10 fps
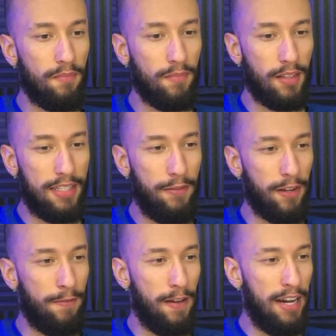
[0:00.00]
Let's see if we
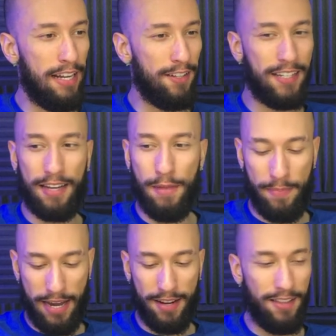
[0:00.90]
can find it. it looks like it might
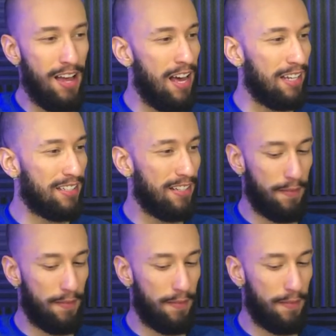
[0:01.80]
be kind of lost.